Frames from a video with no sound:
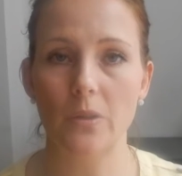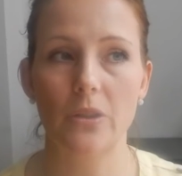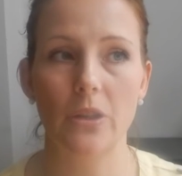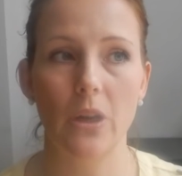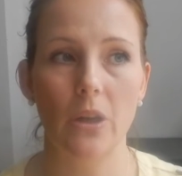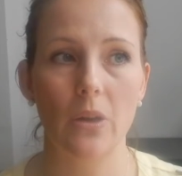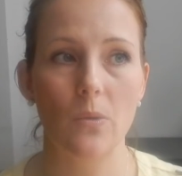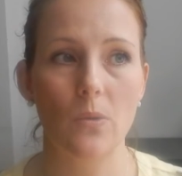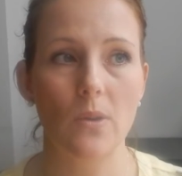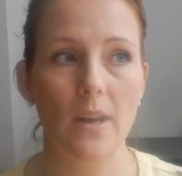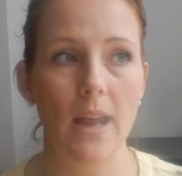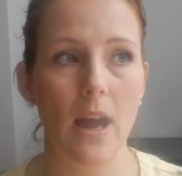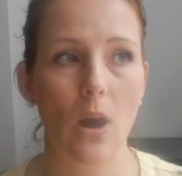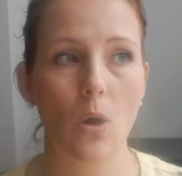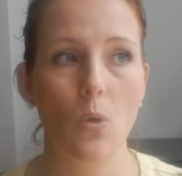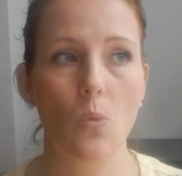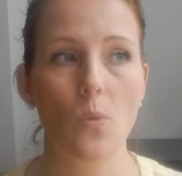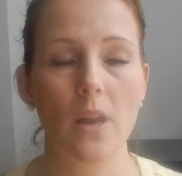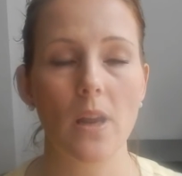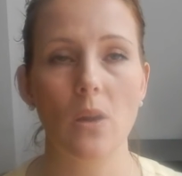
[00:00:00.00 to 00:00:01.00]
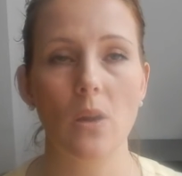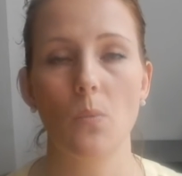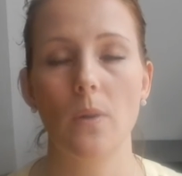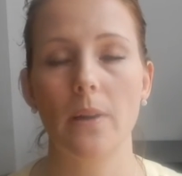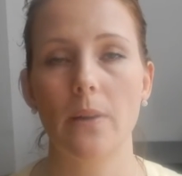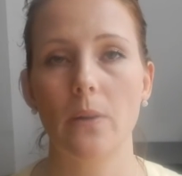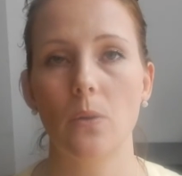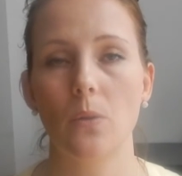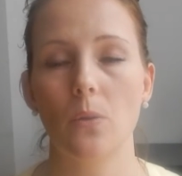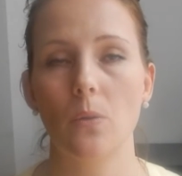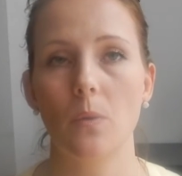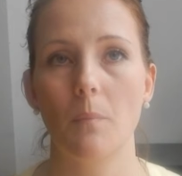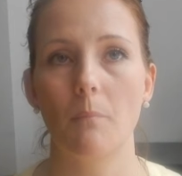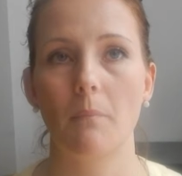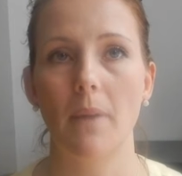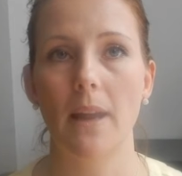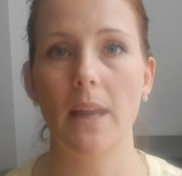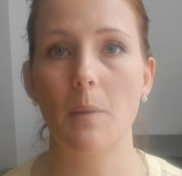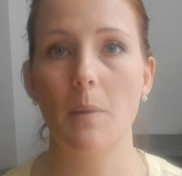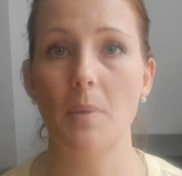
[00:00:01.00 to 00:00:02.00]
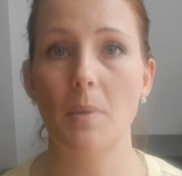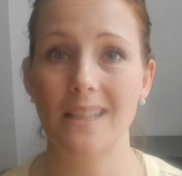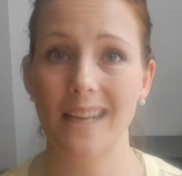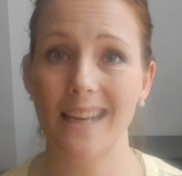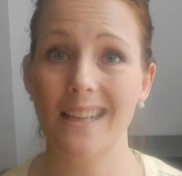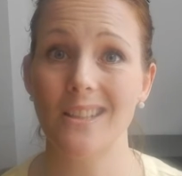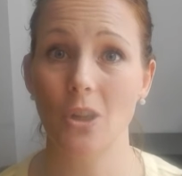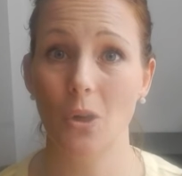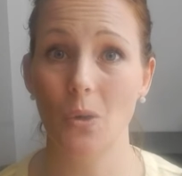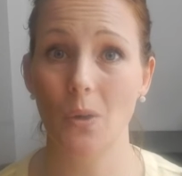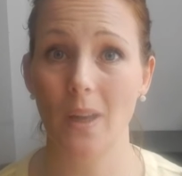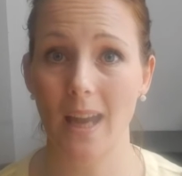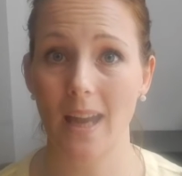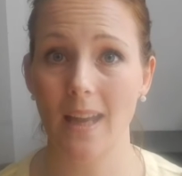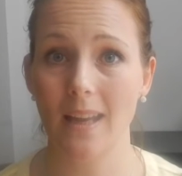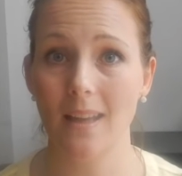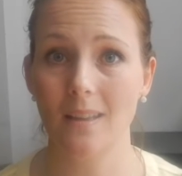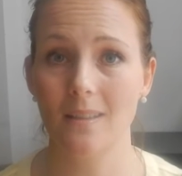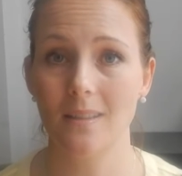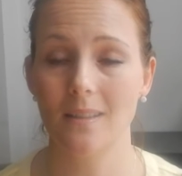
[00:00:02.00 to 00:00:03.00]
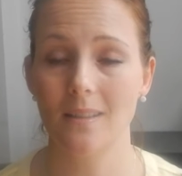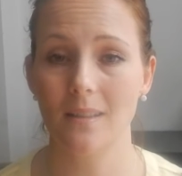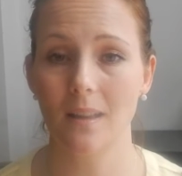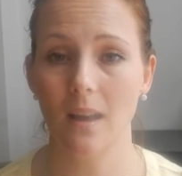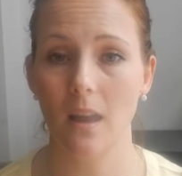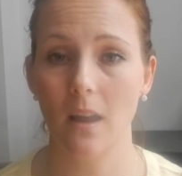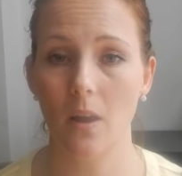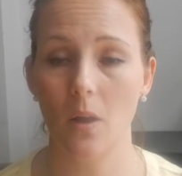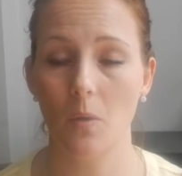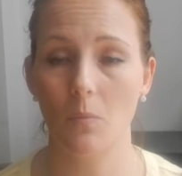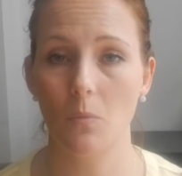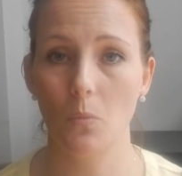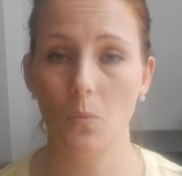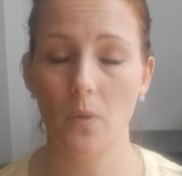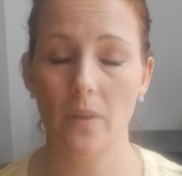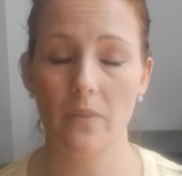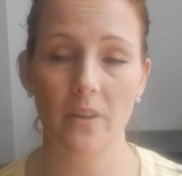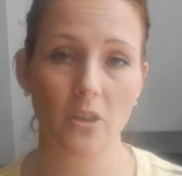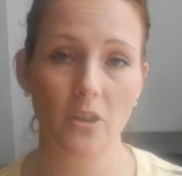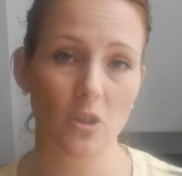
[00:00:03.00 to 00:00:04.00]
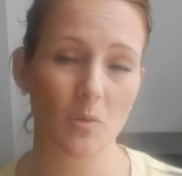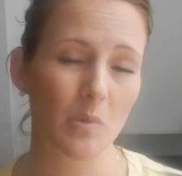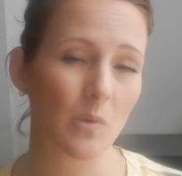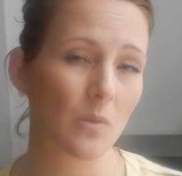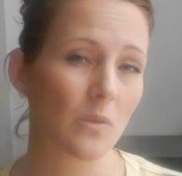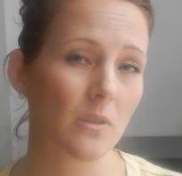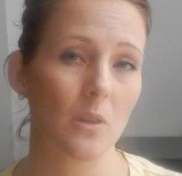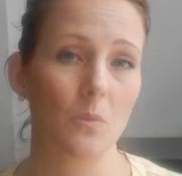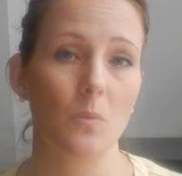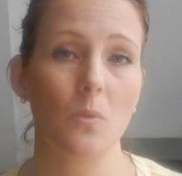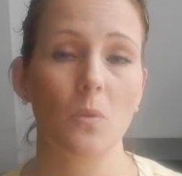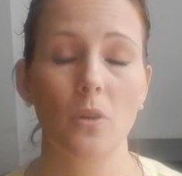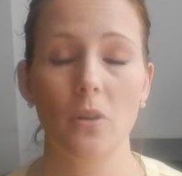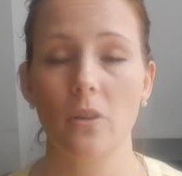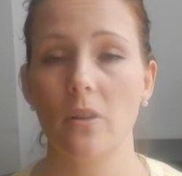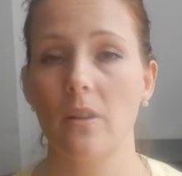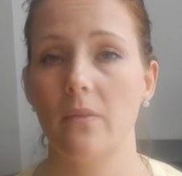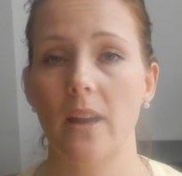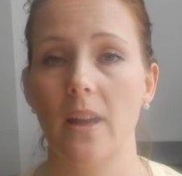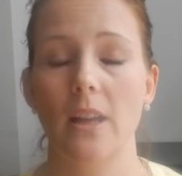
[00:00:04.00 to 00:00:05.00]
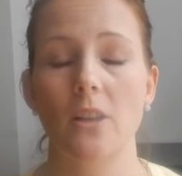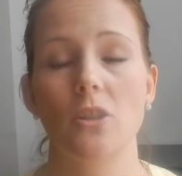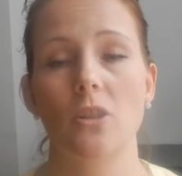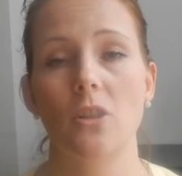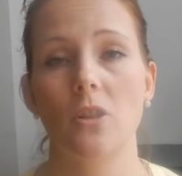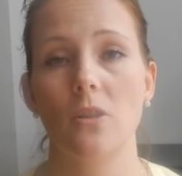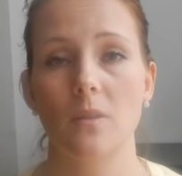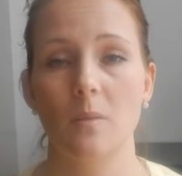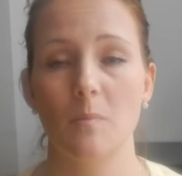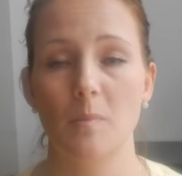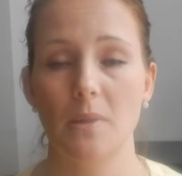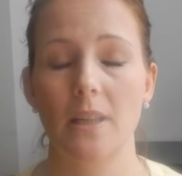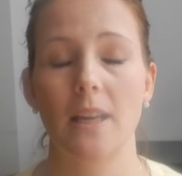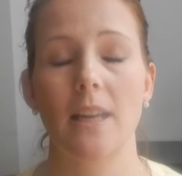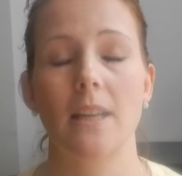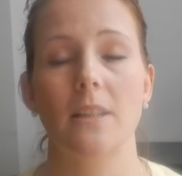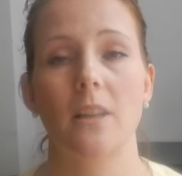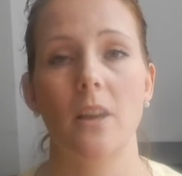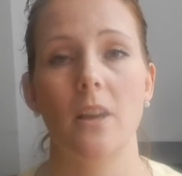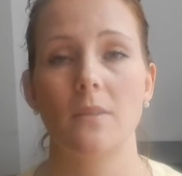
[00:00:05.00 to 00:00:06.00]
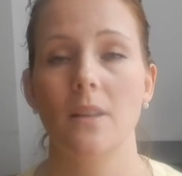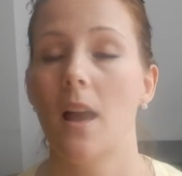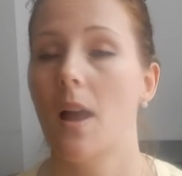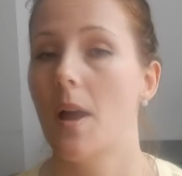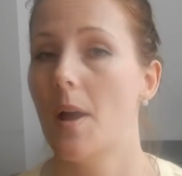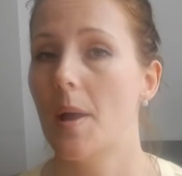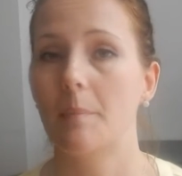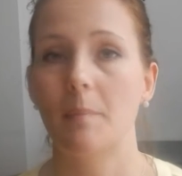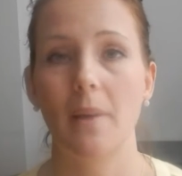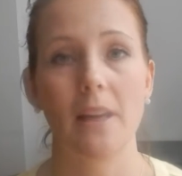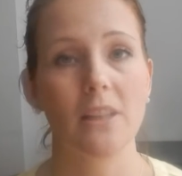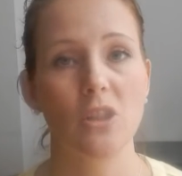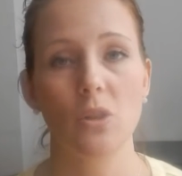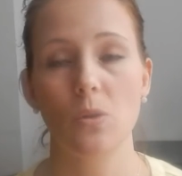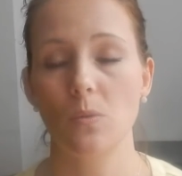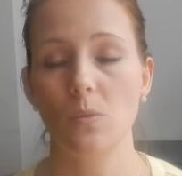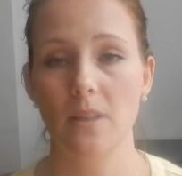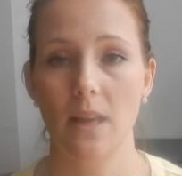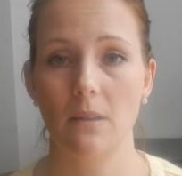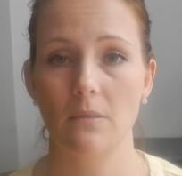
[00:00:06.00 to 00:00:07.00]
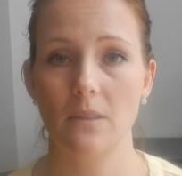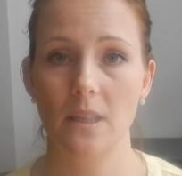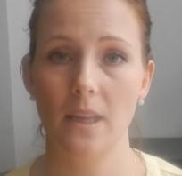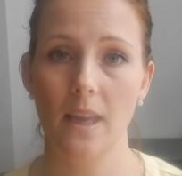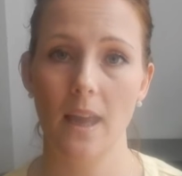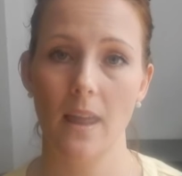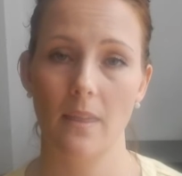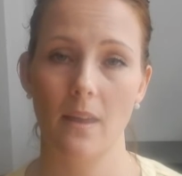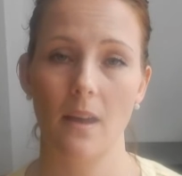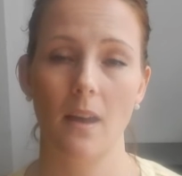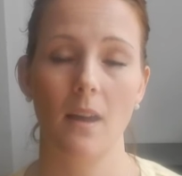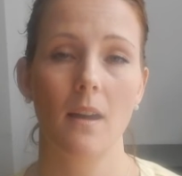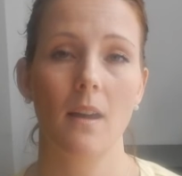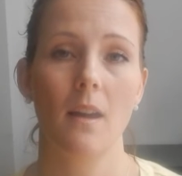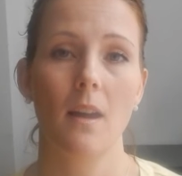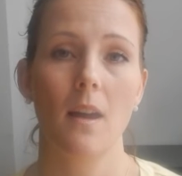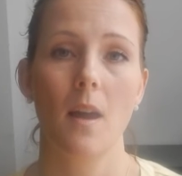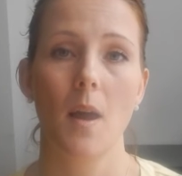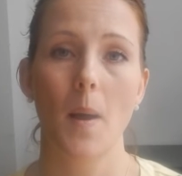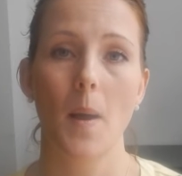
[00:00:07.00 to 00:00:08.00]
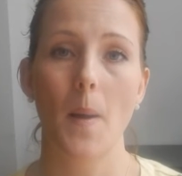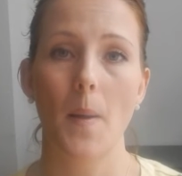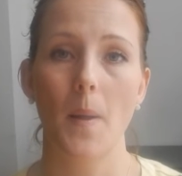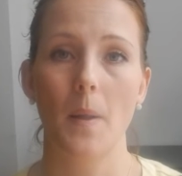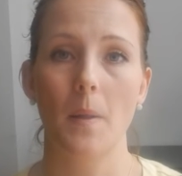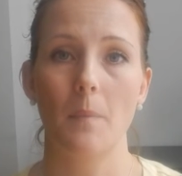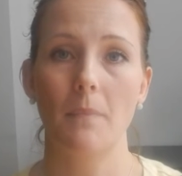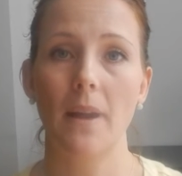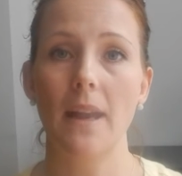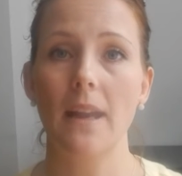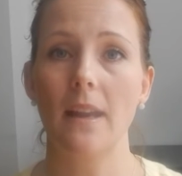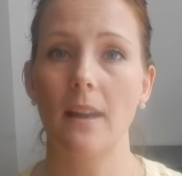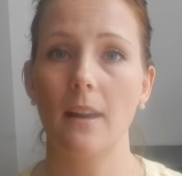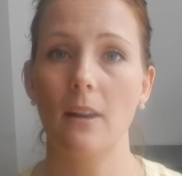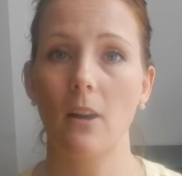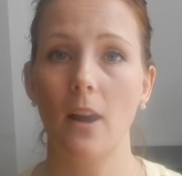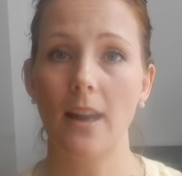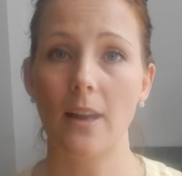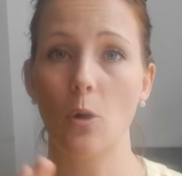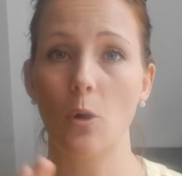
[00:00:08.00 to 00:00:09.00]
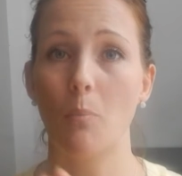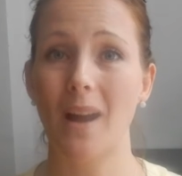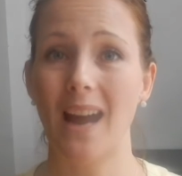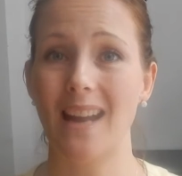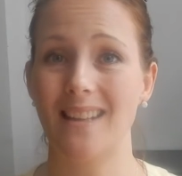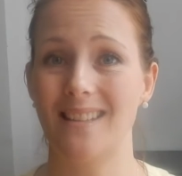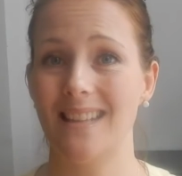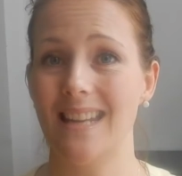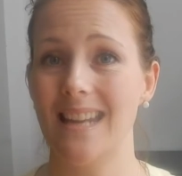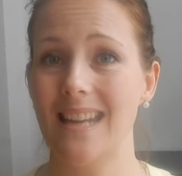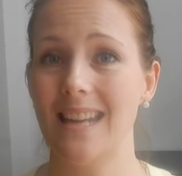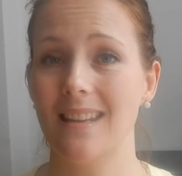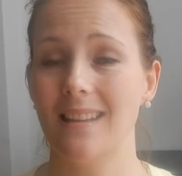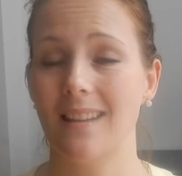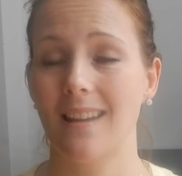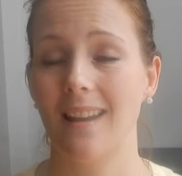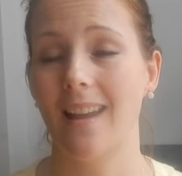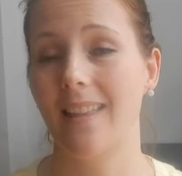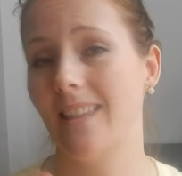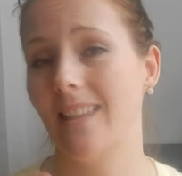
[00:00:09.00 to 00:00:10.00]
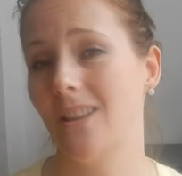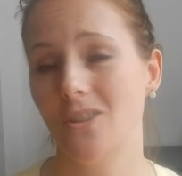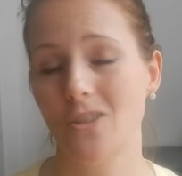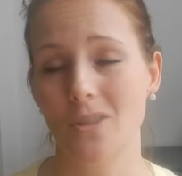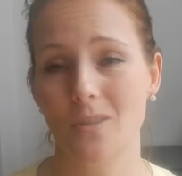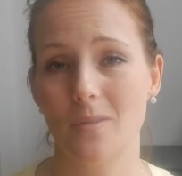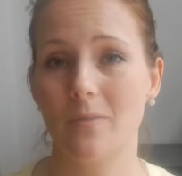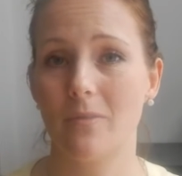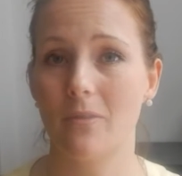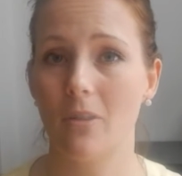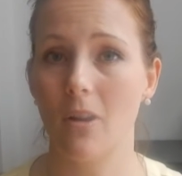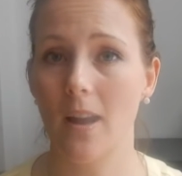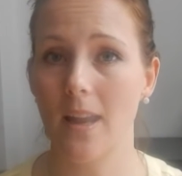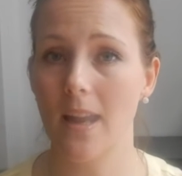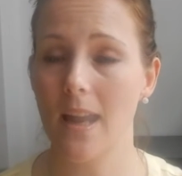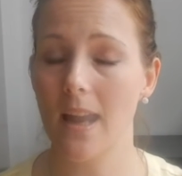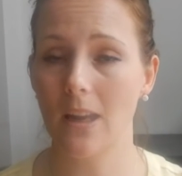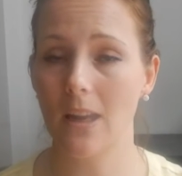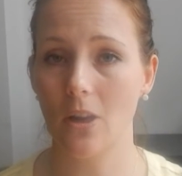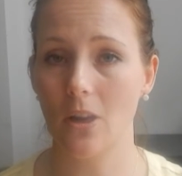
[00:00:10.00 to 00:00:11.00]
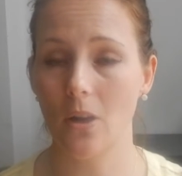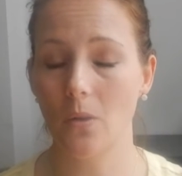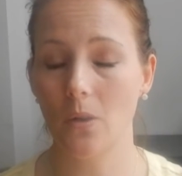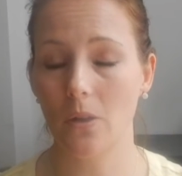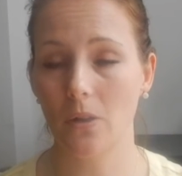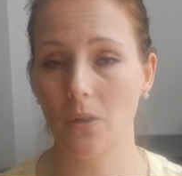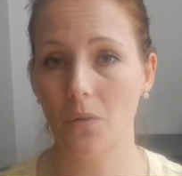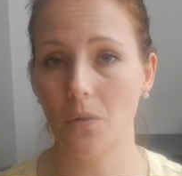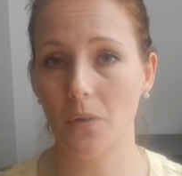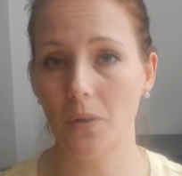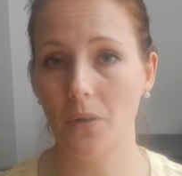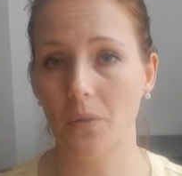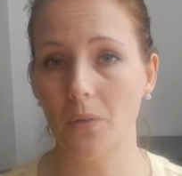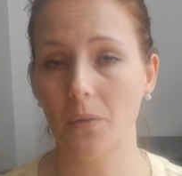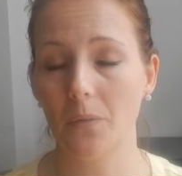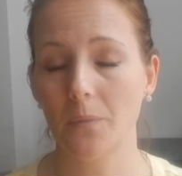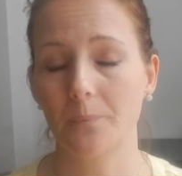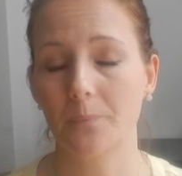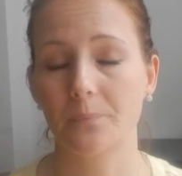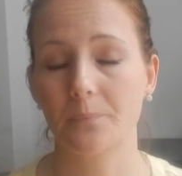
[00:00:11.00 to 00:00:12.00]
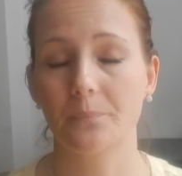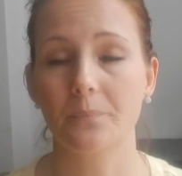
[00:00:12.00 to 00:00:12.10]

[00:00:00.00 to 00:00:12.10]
So now we will make potato cakes with vegetables. So we'll cook the veg, cook some potatoes, mash it all down together, make a little patty, and then just fry it in coconut oil.